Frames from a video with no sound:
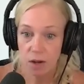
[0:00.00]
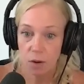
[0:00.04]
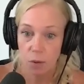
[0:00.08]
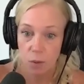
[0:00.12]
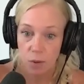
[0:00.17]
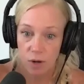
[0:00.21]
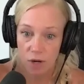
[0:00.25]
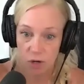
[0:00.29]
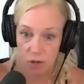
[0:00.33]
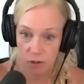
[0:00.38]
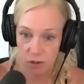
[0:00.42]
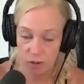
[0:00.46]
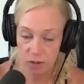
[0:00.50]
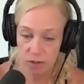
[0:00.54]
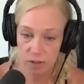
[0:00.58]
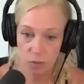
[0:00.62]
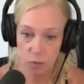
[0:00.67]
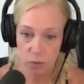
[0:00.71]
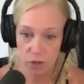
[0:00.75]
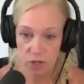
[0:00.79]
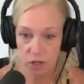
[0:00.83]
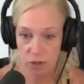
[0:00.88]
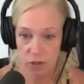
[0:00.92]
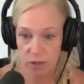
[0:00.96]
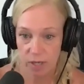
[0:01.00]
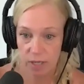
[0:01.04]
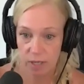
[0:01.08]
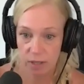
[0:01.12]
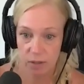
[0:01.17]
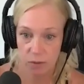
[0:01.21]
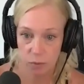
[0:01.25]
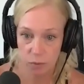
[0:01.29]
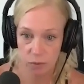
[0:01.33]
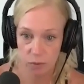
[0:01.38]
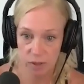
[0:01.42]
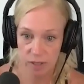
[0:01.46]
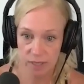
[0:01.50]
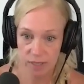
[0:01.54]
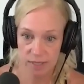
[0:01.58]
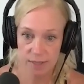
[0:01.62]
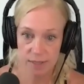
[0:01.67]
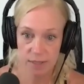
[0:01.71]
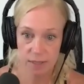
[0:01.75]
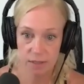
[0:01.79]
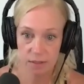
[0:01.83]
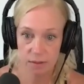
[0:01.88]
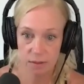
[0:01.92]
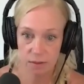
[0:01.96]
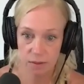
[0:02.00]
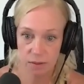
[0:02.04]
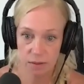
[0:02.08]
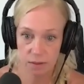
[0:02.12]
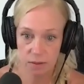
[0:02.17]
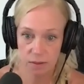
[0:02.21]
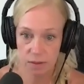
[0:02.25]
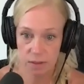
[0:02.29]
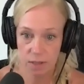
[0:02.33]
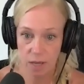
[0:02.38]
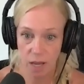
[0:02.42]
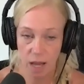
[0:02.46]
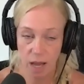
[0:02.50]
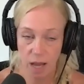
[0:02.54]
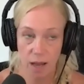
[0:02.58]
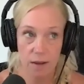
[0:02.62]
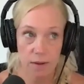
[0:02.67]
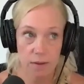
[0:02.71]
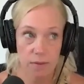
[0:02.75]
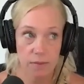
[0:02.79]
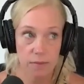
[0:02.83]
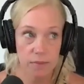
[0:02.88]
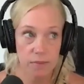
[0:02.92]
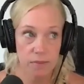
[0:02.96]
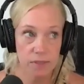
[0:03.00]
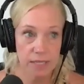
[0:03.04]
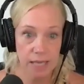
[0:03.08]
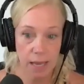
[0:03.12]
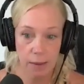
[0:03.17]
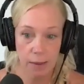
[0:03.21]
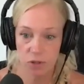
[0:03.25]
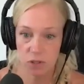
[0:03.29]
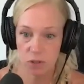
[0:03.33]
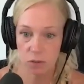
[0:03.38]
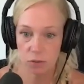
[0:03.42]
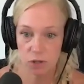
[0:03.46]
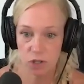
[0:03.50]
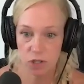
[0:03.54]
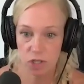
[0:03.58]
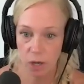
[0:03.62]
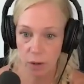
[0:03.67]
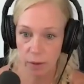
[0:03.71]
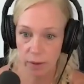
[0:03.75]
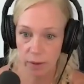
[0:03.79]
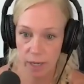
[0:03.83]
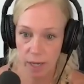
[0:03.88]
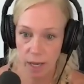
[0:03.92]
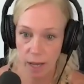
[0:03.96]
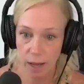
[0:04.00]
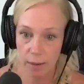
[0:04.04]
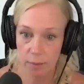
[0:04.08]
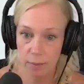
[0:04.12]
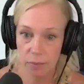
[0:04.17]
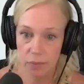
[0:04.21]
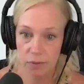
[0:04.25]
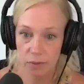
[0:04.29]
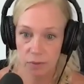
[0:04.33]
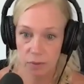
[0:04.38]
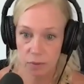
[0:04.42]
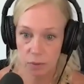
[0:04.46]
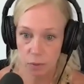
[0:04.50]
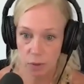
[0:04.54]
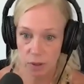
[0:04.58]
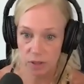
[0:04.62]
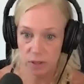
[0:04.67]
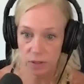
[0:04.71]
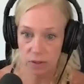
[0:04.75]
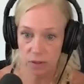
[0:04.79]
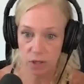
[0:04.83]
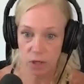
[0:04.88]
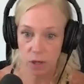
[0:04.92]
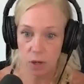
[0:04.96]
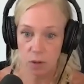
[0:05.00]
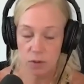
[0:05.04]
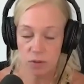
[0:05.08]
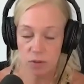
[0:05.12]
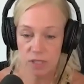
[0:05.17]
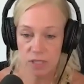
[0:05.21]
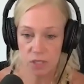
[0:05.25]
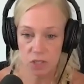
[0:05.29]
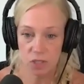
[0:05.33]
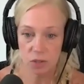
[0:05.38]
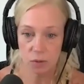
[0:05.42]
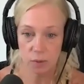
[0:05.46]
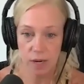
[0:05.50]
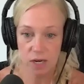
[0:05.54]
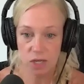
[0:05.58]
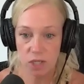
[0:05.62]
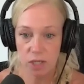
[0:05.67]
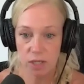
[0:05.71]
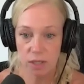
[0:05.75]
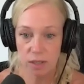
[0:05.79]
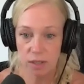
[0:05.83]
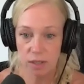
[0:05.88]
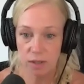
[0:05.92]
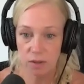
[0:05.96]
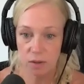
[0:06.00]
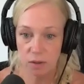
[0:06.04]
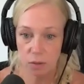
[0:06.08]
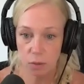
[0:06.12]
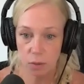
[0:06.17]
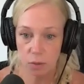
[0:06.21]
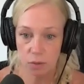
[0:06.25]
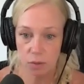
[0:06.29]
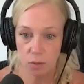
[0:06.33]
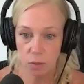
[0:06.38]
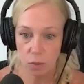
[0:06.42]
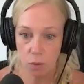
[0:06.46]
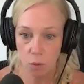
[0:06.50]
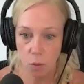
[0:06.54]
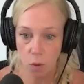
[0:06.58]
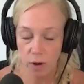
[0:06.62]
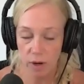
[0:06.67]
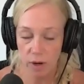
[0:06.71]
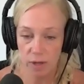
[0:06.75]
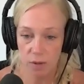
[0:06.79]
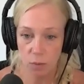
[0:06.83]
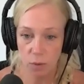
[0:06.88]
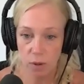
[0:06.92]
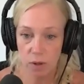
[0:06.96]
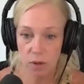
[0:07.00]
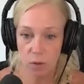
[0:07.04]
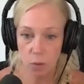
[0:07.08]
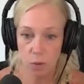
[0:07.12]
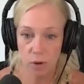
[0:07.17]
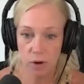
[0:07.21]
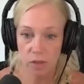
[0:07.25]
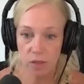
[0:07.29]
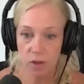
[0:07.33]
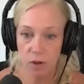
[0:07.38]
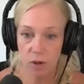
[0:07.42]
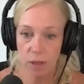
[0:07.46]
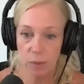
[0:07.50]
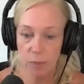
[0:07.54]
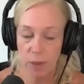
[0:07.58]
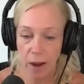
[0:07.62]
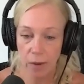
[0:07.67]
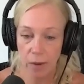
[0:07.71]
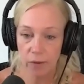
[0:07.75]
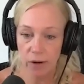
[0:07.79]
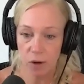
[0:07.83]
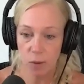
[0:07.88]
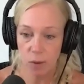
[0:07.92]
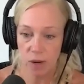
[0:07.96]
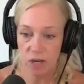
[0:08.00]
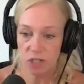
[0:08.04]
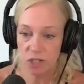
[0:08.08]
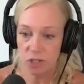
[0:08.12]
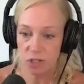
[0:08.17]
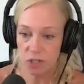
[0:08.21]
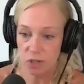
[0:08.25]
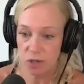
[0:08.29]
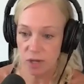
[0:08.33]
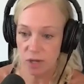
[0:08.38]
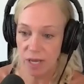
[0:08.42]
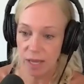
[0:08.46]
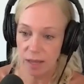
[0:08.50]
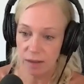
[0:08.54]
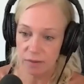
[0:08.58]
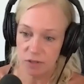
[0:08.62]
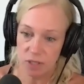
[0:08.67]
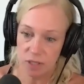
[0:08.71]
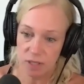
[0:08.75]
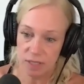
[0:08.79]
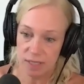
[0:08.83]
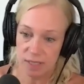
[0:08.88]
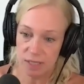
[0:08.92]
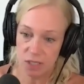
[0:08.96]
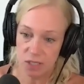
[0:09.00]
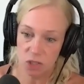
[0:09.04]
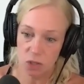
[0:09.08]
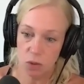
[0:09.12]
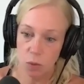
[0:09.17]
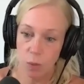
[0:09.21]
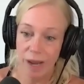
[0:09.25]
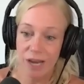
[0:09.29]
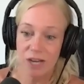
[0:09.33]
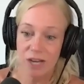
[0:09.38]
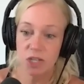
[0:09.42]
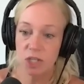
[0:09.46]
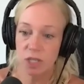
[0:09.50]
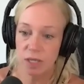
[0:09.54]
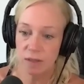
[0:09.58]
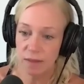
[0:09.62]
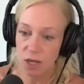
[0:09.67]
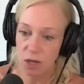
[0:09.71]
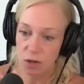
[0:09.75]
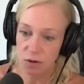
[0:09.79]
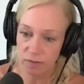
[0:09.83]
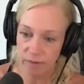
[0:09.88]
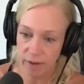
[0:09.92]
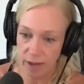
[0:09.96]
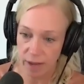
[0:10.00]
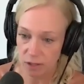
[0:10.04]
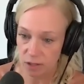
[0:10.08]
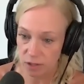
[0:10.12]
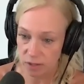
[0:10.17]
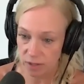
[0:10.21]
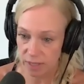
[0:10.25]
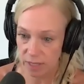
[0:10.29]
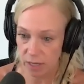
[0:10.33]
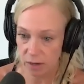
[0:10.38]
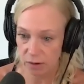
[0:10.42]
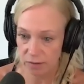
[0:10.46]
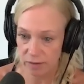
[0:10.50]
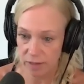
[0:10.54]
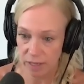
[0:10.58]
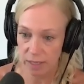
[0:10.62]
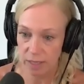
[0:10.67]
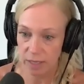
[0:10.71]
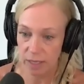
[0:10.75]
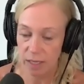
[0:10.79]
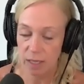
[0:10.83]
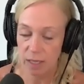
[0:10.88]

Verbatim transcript: when you're when you're when this uh, saboteur showing up? What you know situation warrant? What what are the empowering questions you can give to the situation that you find yourself in?